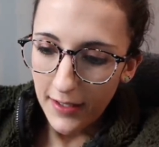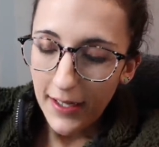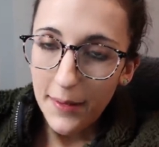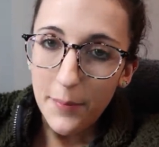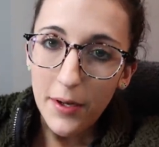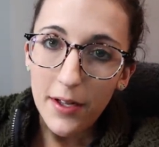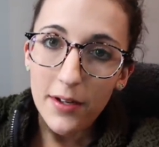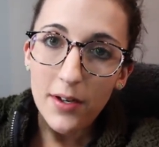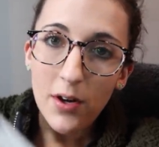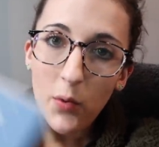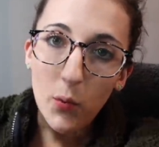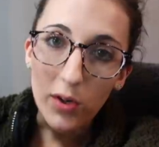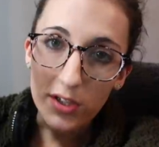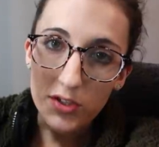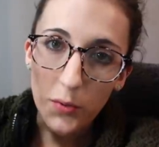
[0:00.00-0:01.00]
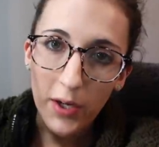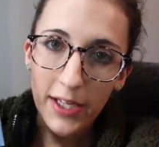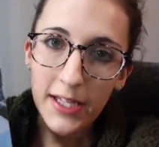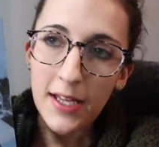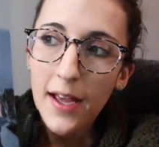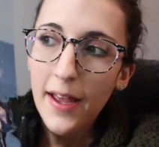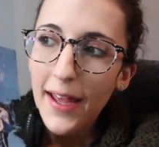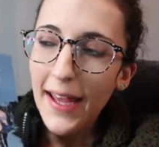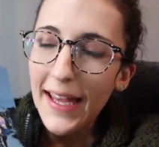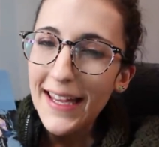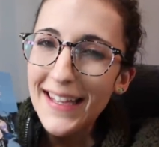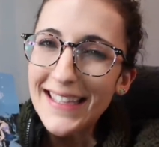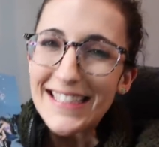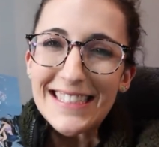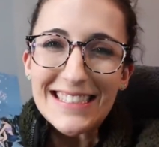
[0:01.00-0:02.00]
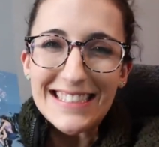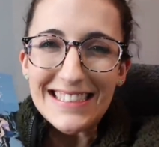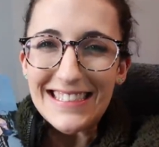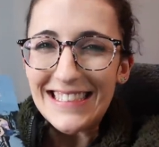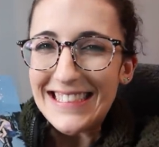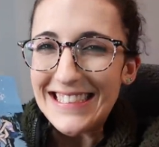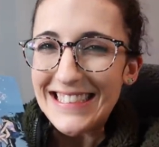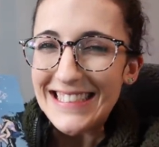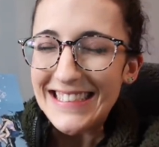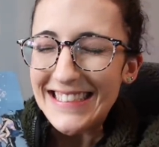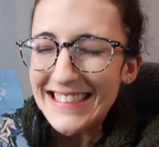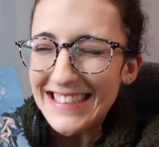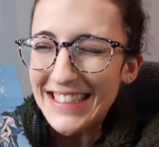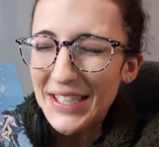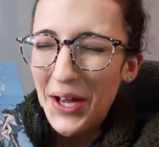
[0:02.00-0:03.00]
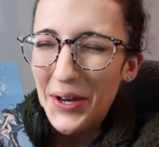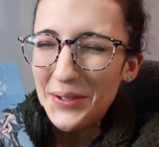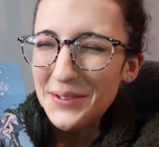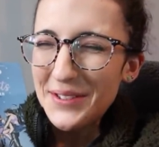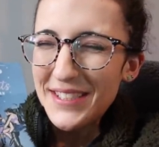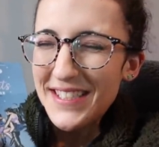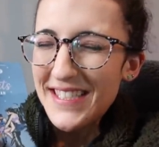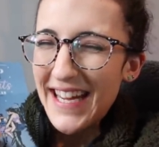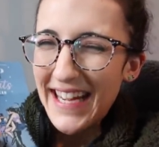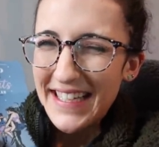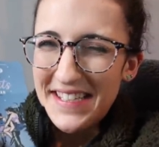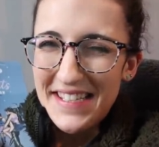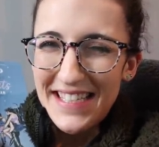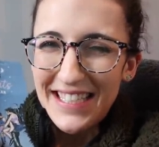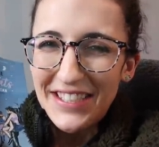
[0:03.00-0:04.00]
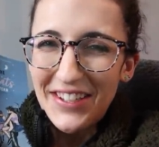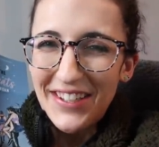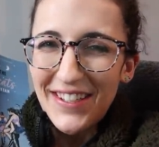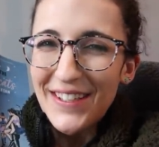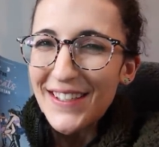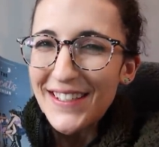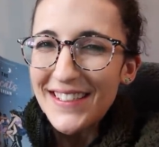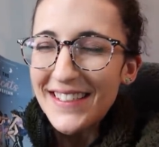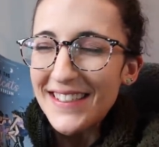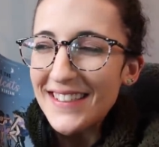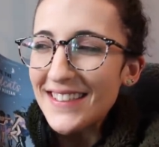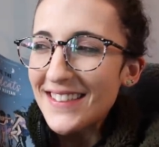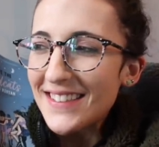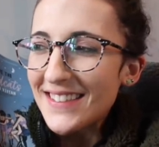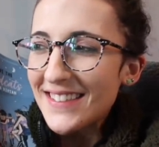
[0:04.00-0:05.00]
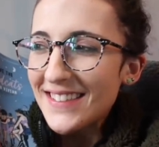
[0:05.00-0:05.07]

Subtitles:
I'm on 120 and the coach is texting her,